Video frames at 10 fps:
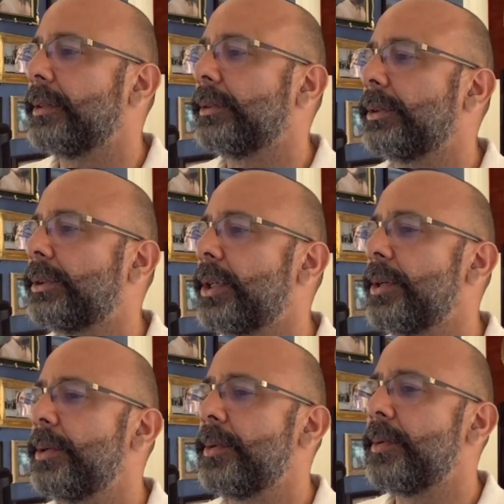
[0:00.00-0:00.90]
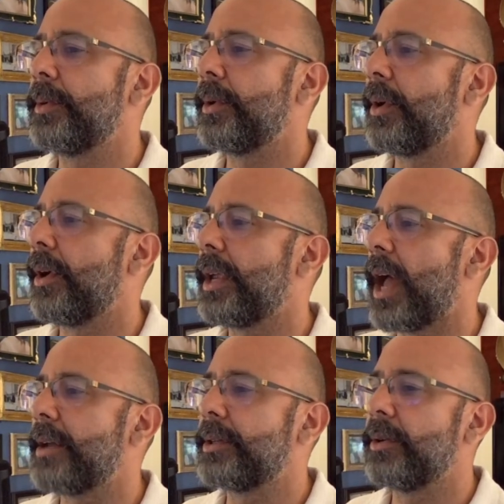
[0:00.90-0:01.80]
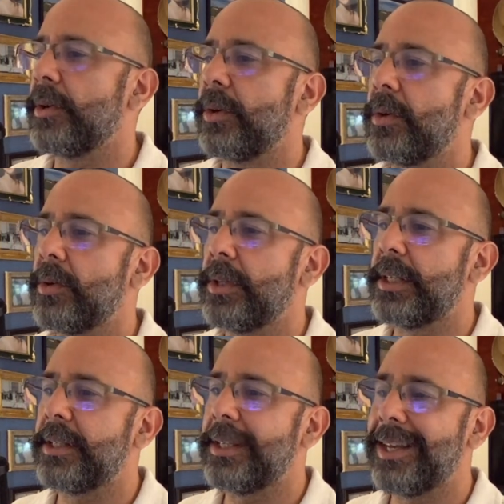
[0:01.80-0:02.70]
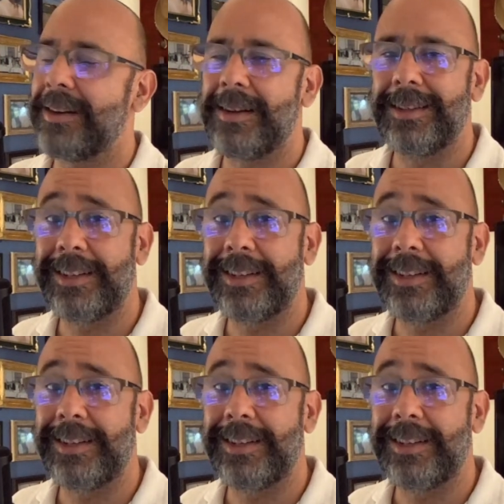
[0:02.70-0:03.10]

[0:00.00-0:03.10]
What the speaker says: So, yeah, so her goal is to get on the